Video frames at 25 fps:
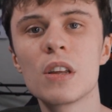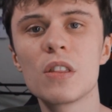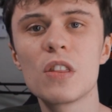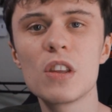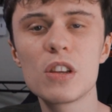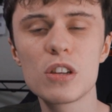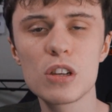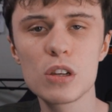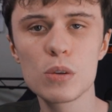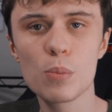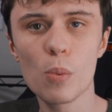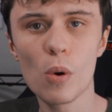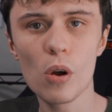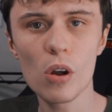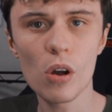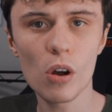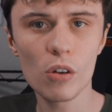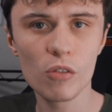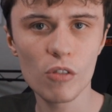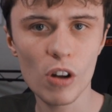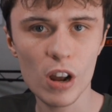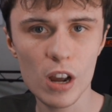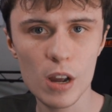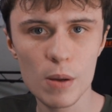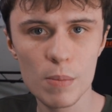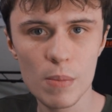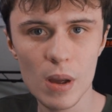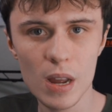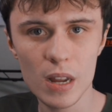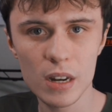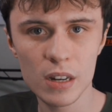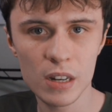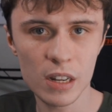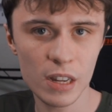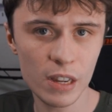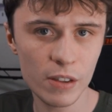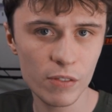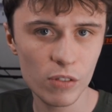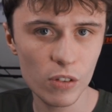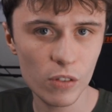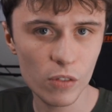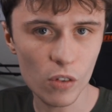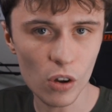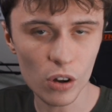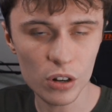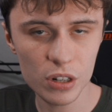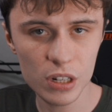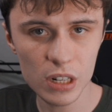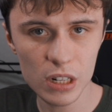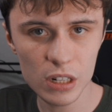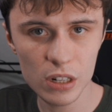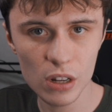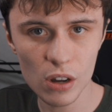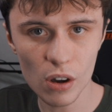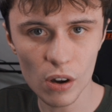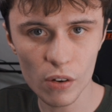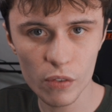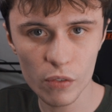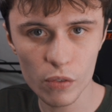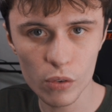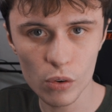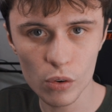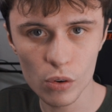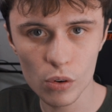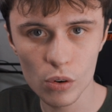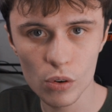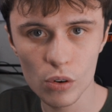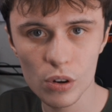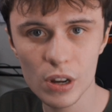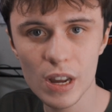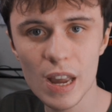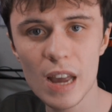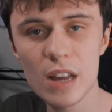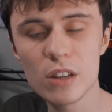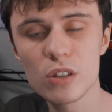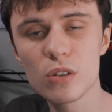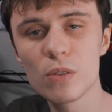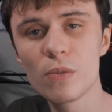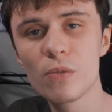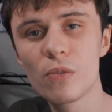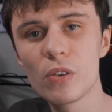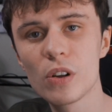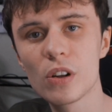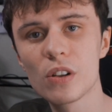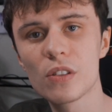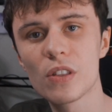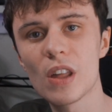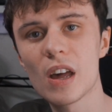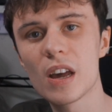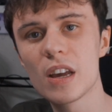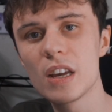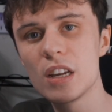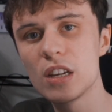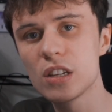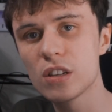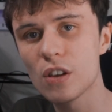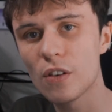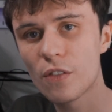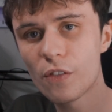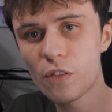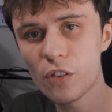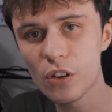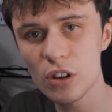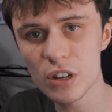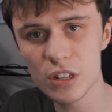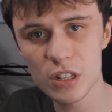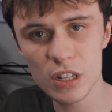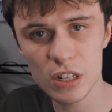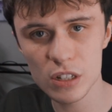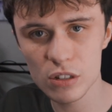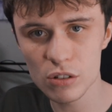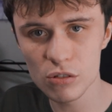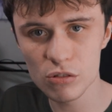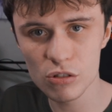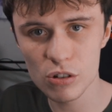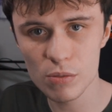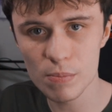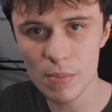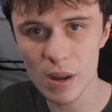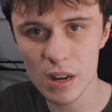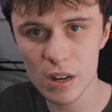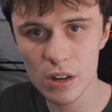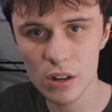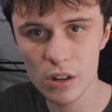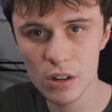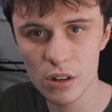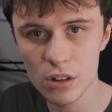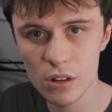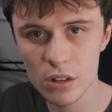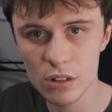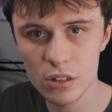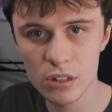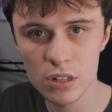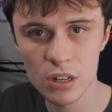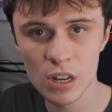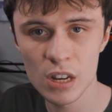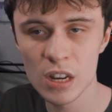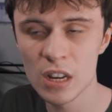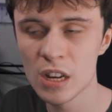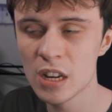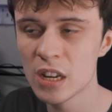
This is why I'd recommend if you've got DDR4, get something that is 3600 megahertz,